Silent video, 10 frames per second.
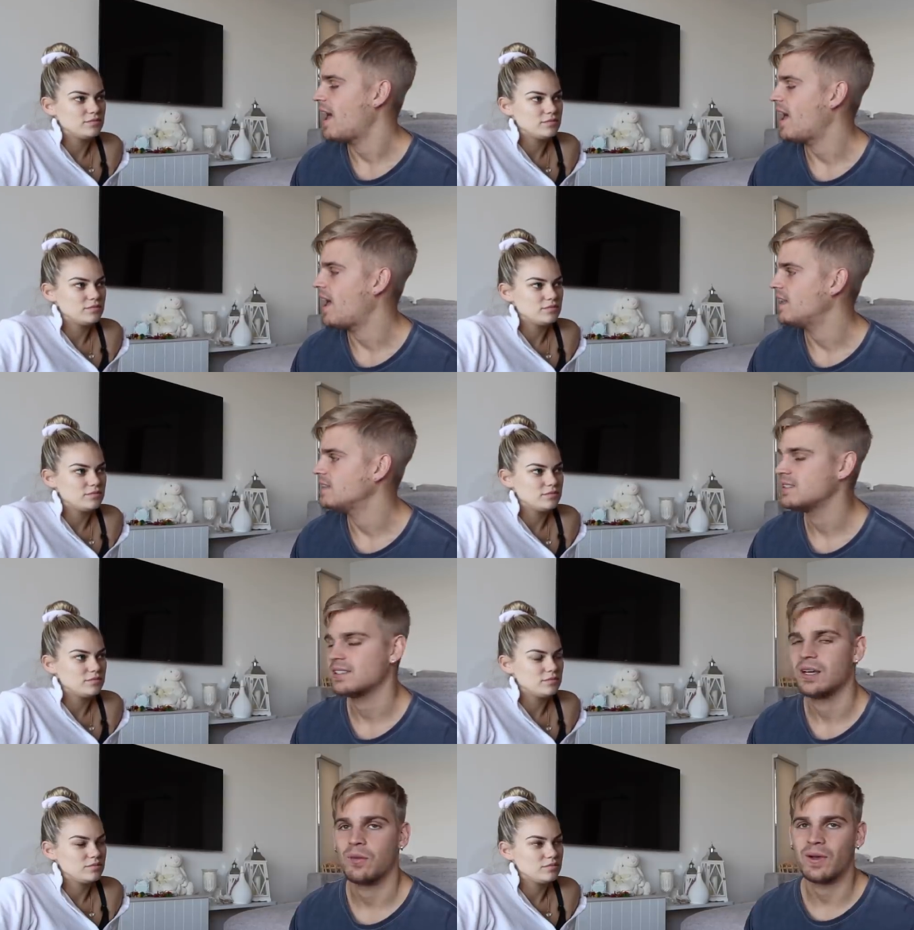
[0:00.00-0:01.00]
Speaker 1: and
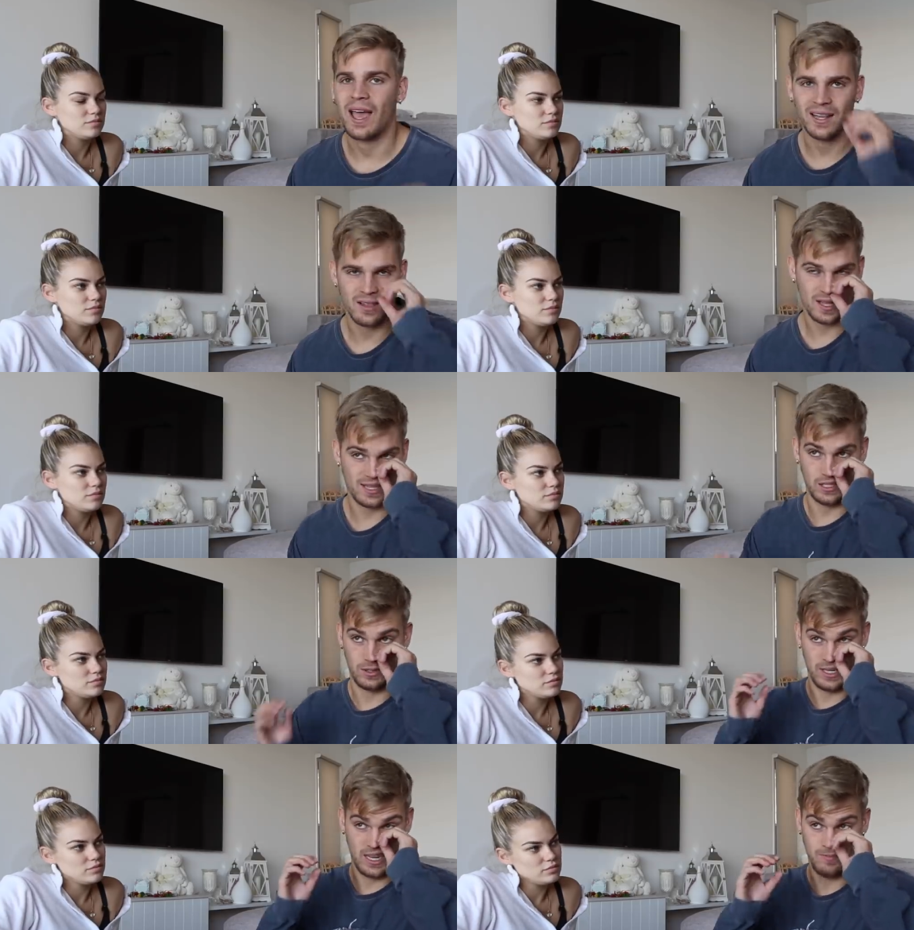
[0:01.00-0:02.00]
we had like this
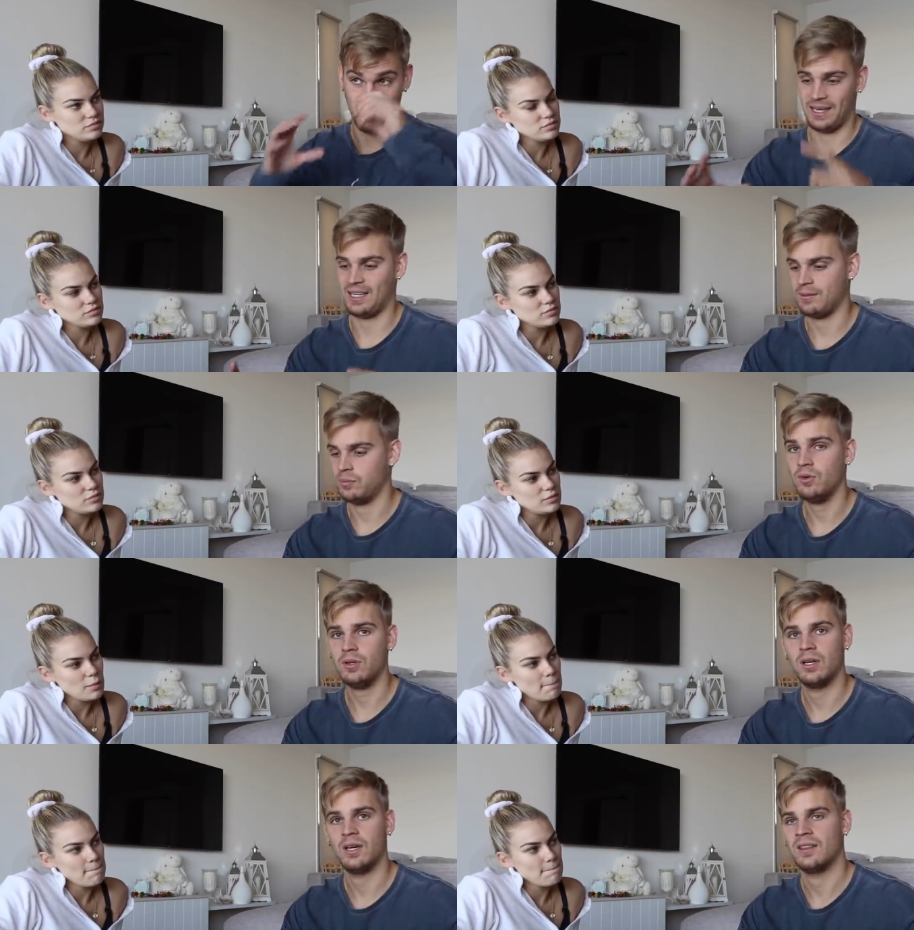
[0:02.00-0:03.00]
admitting book
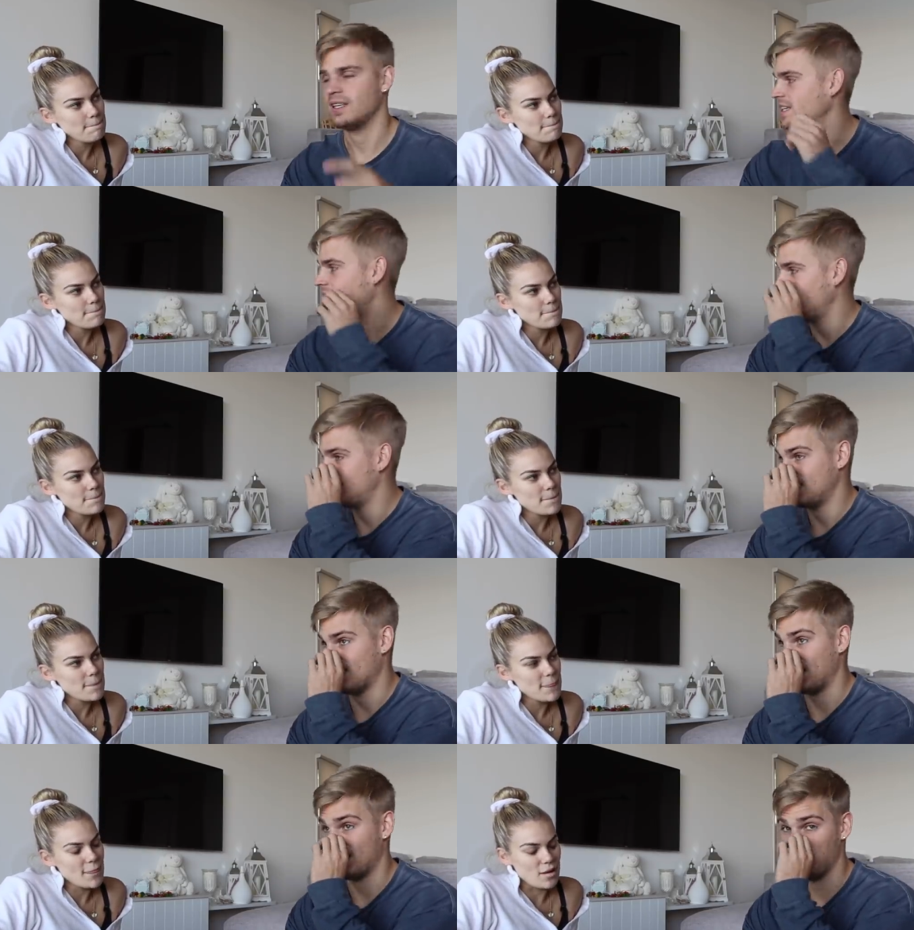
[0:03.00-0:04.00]
that you needed to
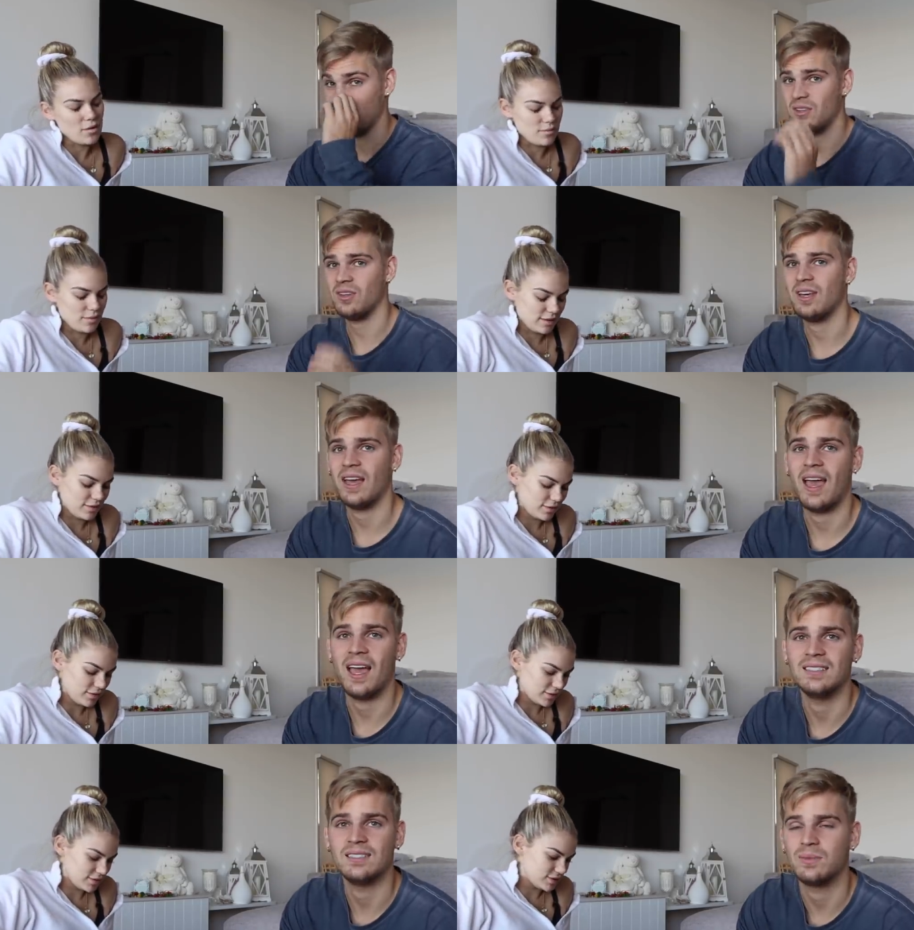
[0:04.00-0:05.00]
take in oh with you,
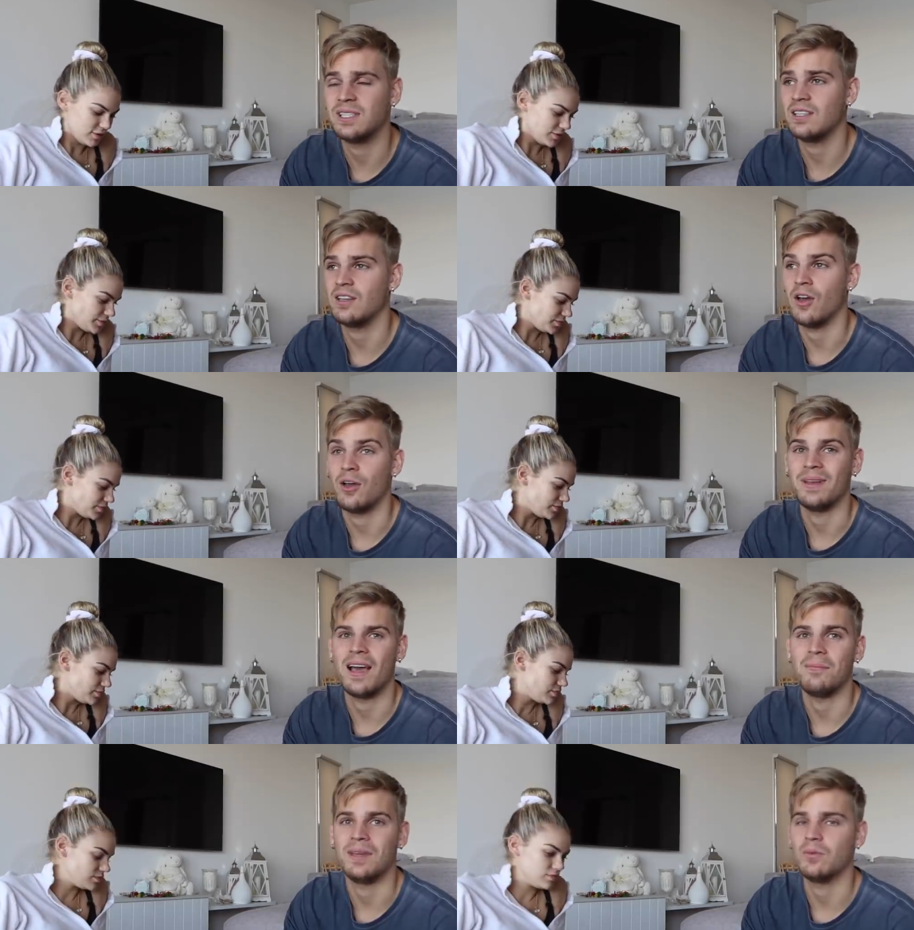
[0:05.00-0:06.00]
and we didn't know, but
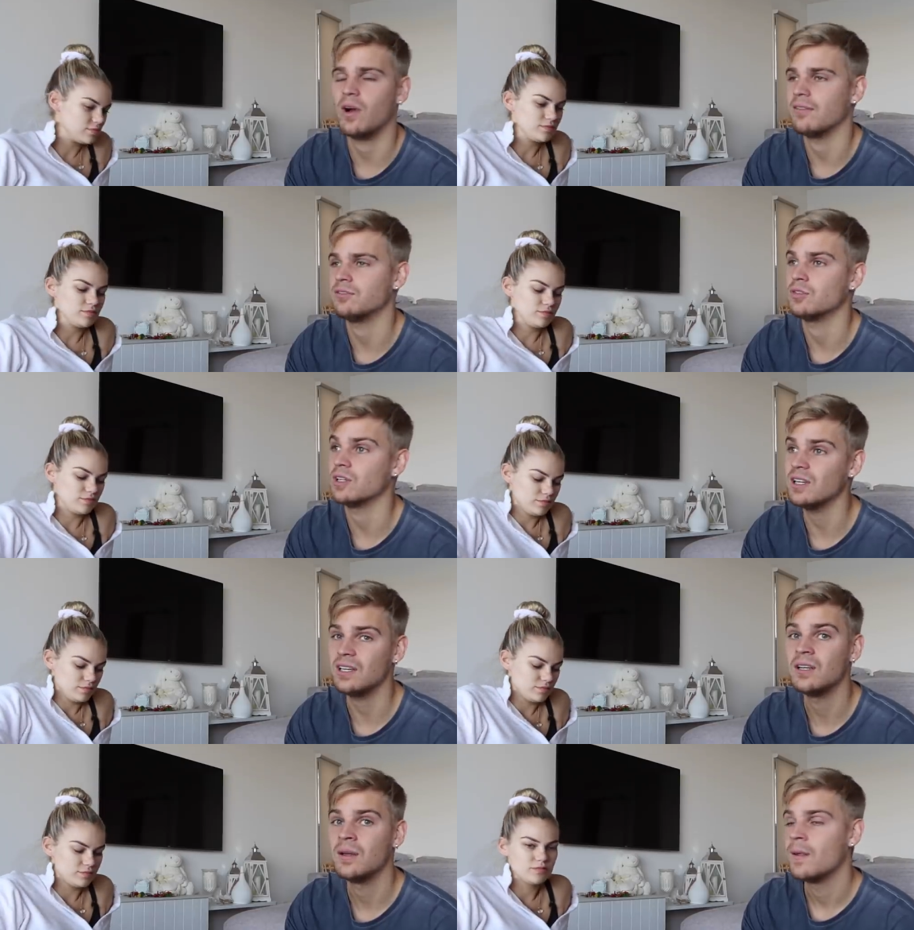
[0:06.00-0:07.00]
our midwife took
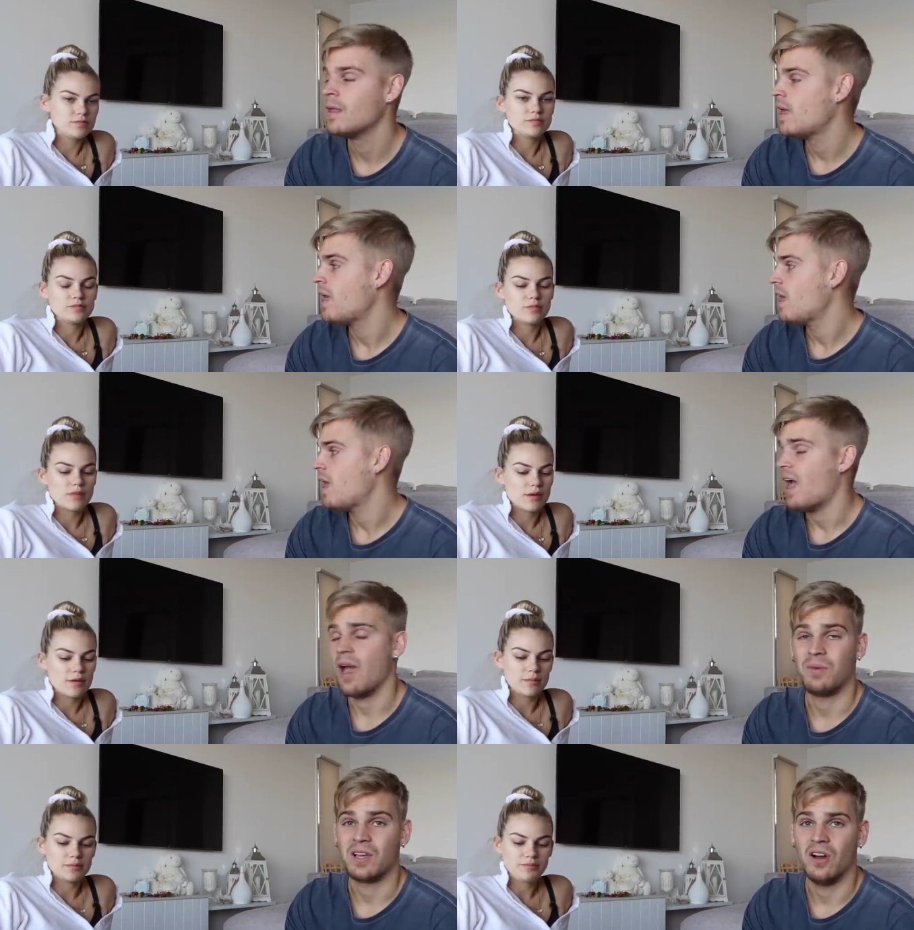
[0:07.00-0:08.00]
it.
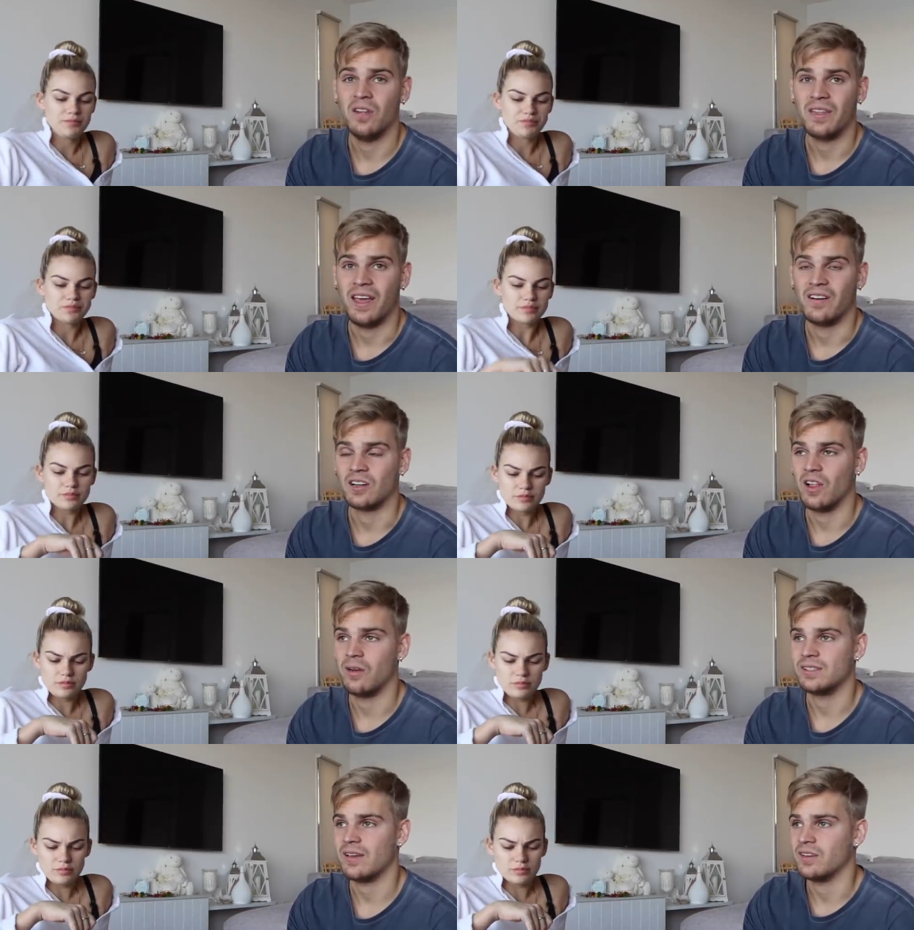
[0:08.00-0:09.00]
And we got there, and
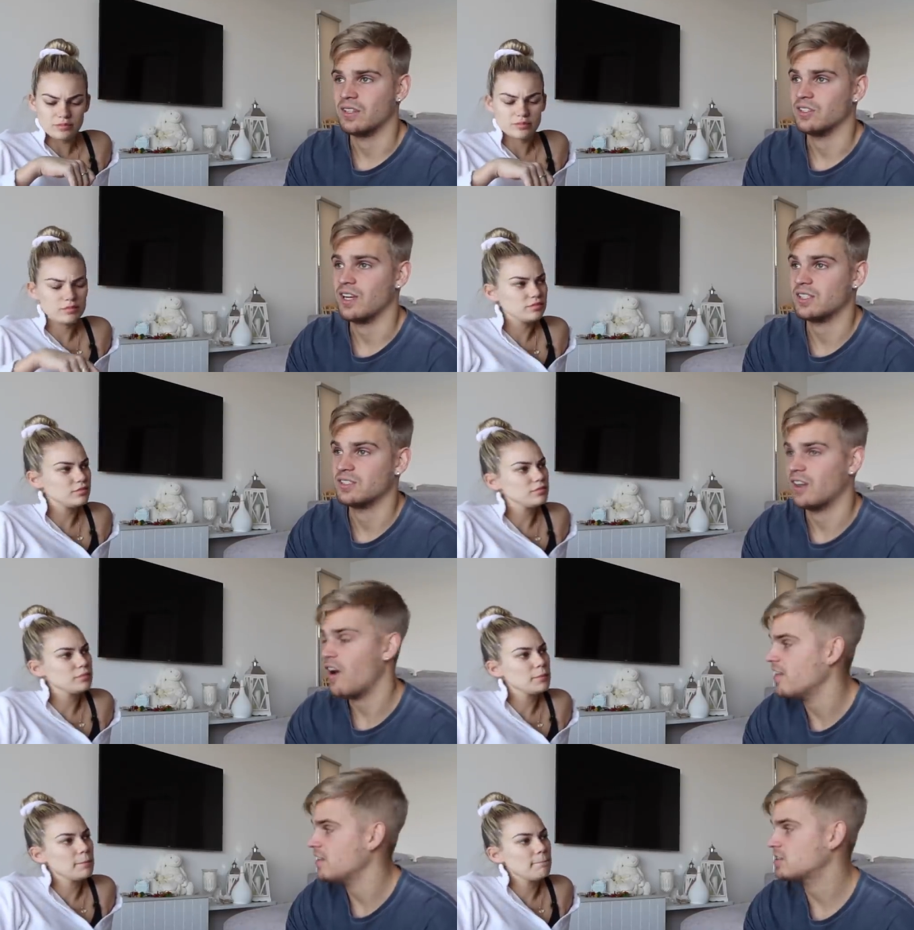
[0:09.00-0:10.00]
Chloe's having contractions. Like, all
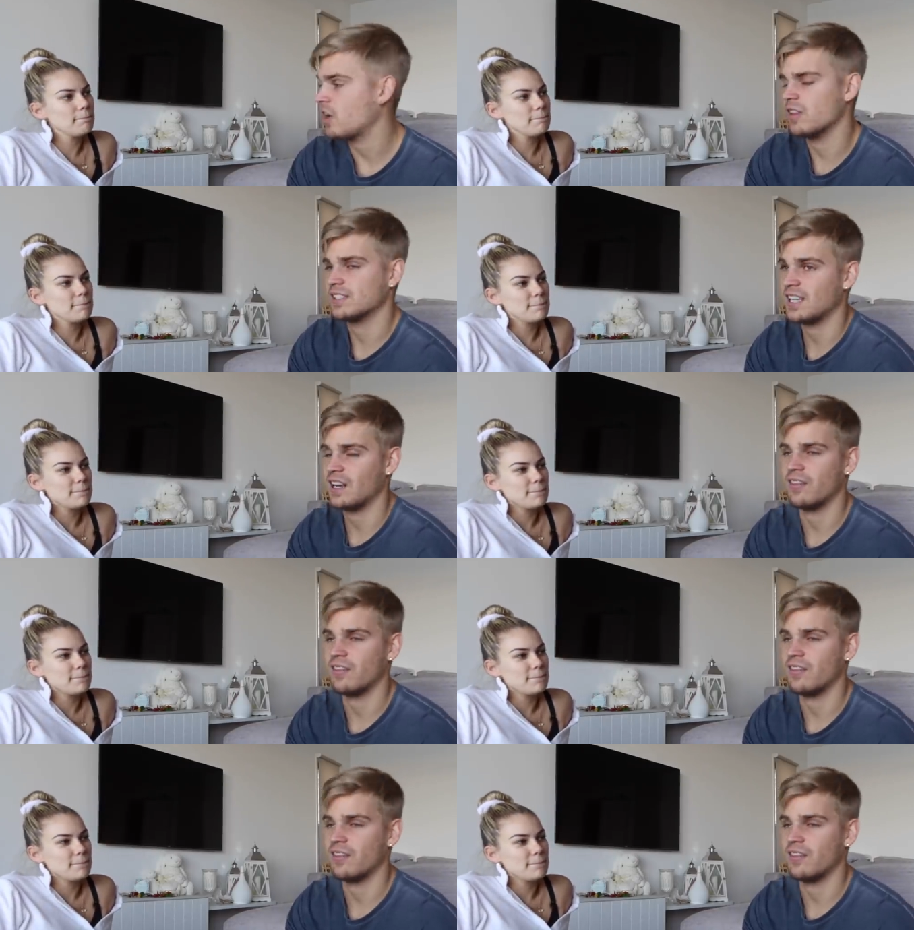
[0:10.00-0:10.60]
right, let's go, let's get